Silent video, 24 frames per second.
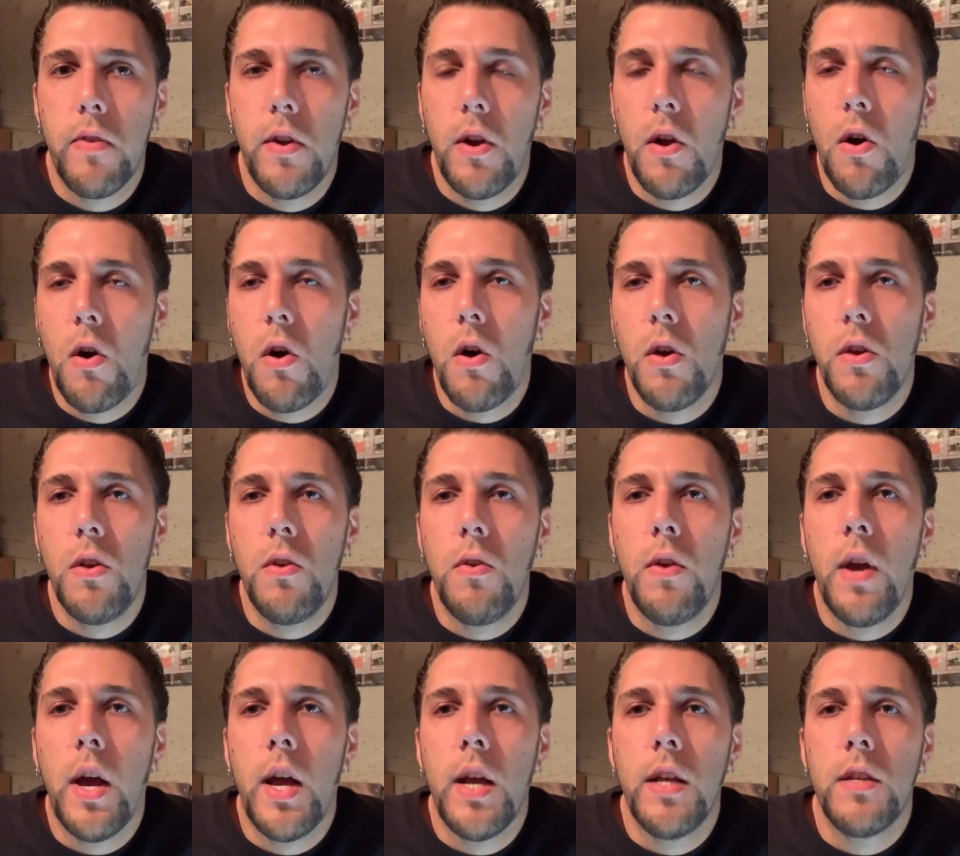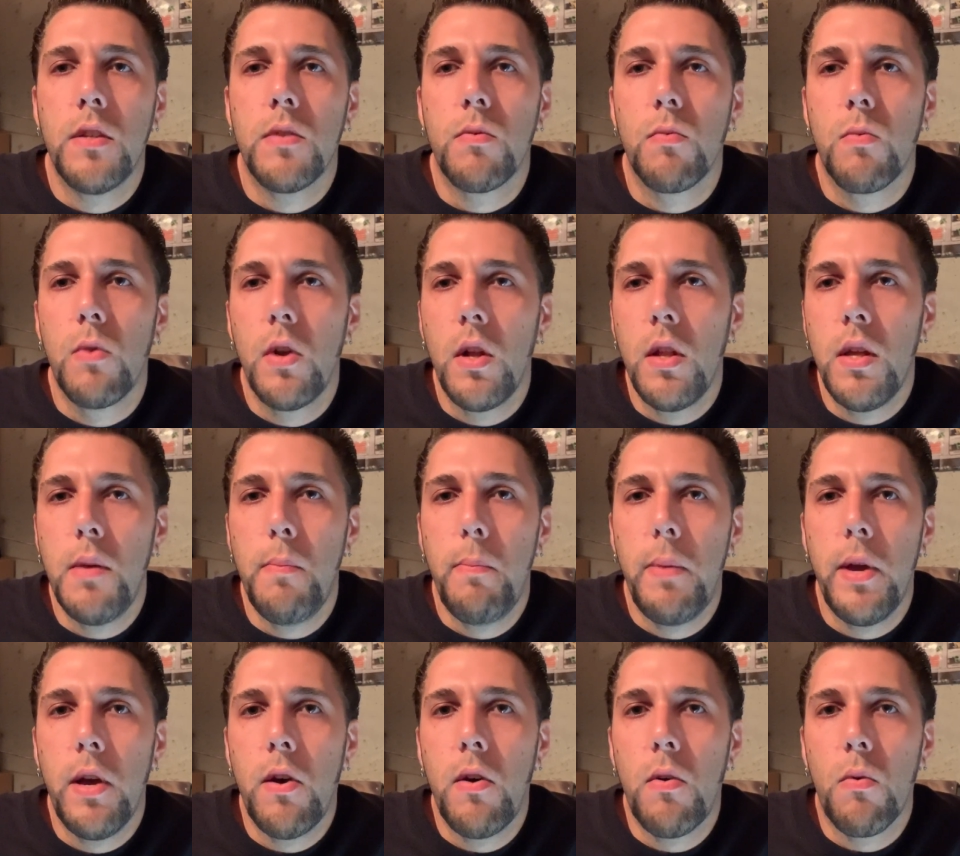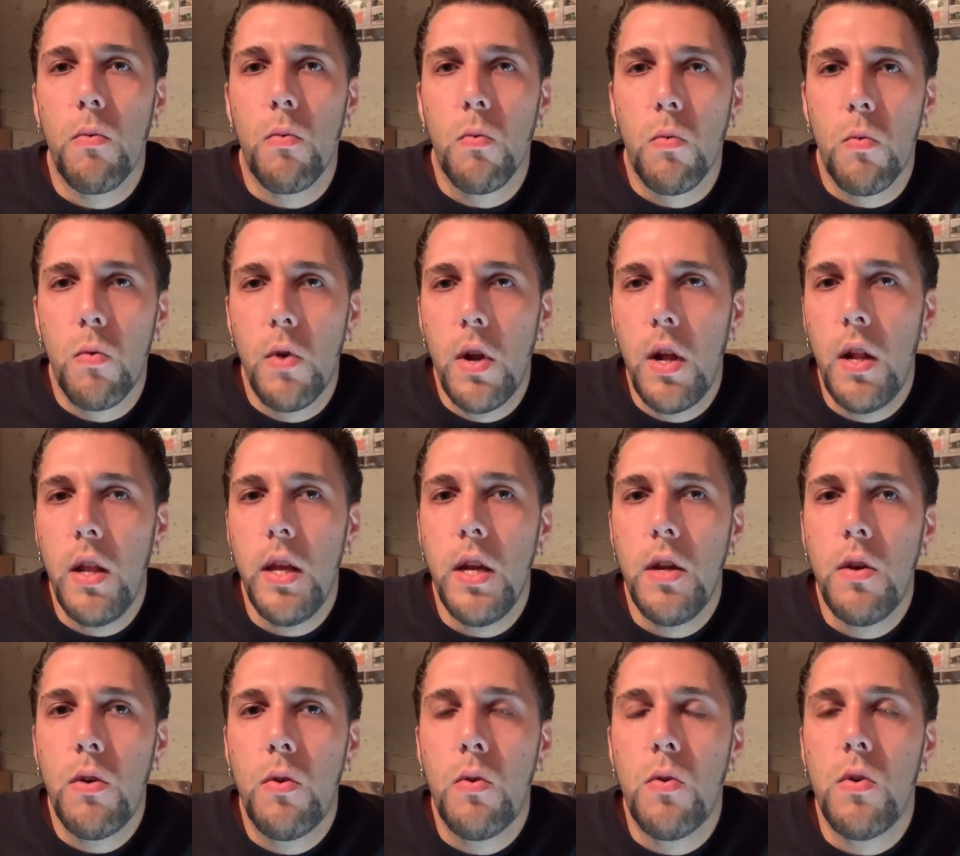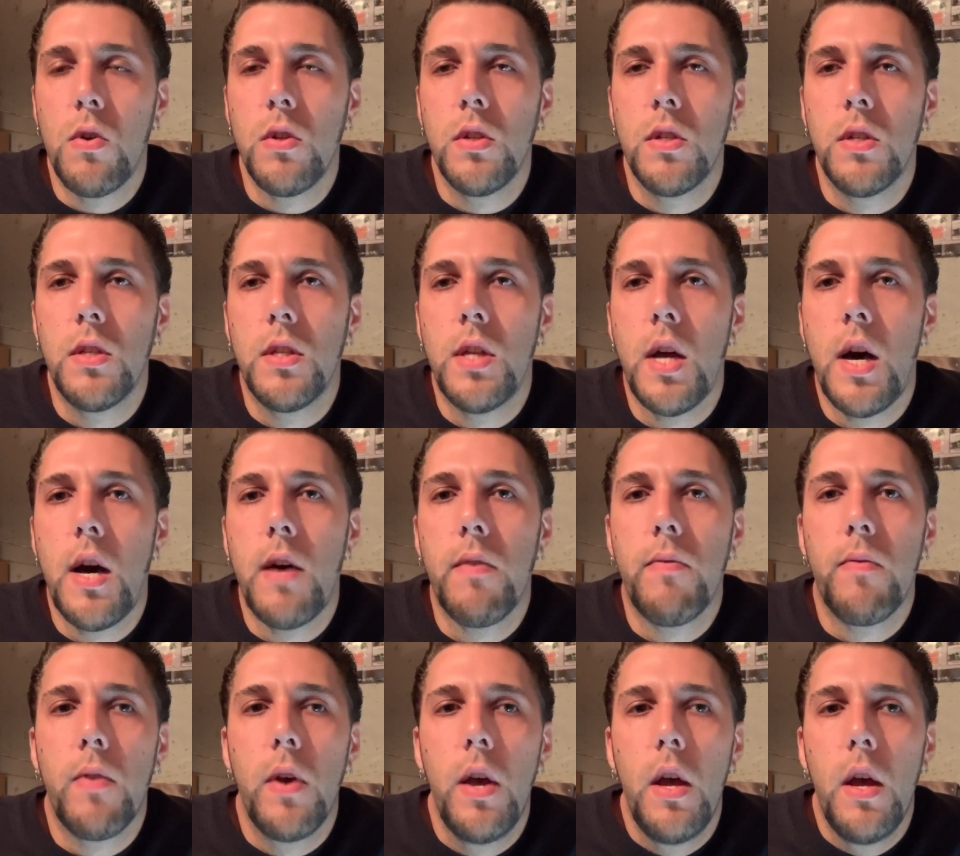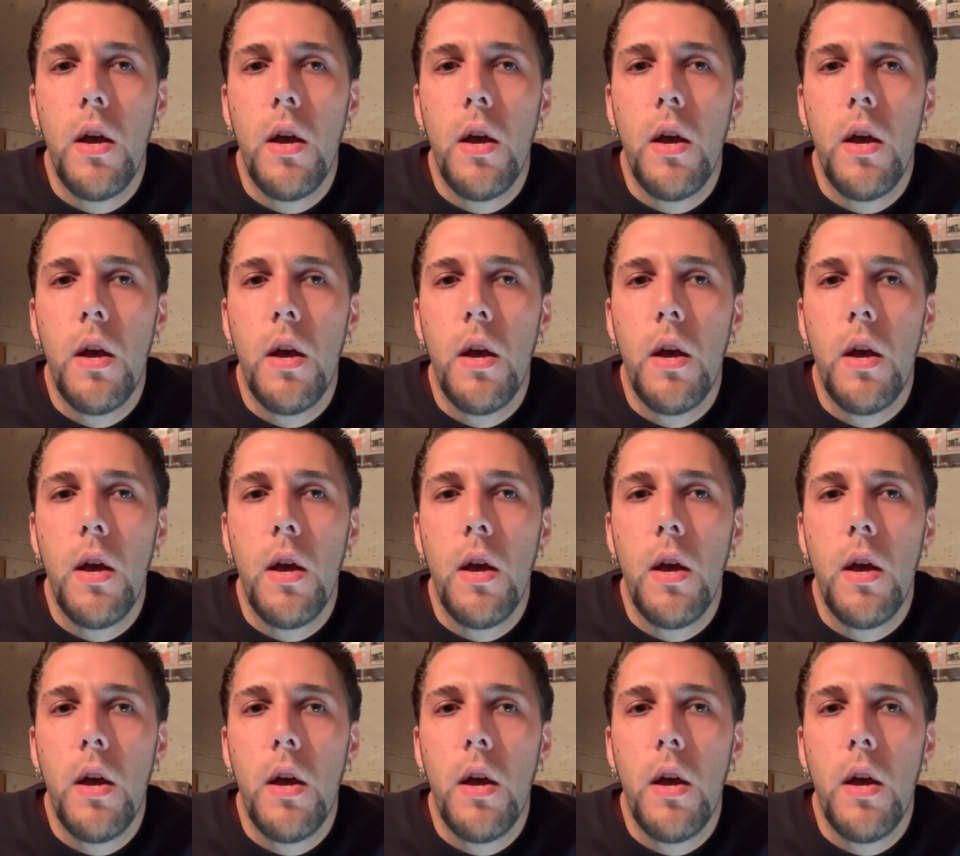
and all you guys really built really cool stuff.